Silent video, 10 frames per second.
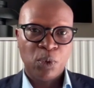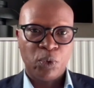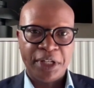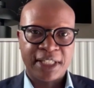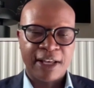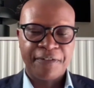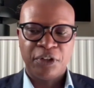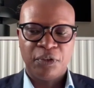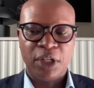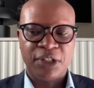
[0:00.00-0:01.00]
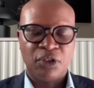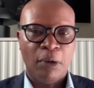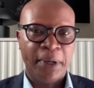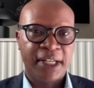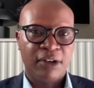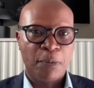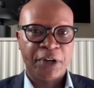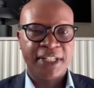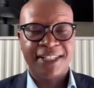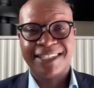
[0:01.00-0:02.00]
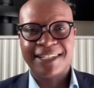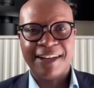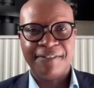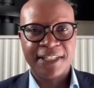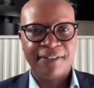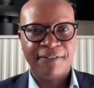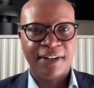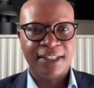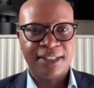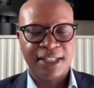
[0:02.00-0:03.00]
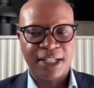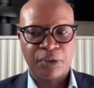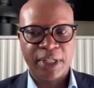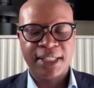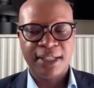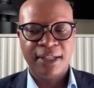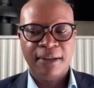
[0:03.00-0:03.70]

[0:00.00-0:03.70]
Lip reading: where South Africa always operated as diversified REITs,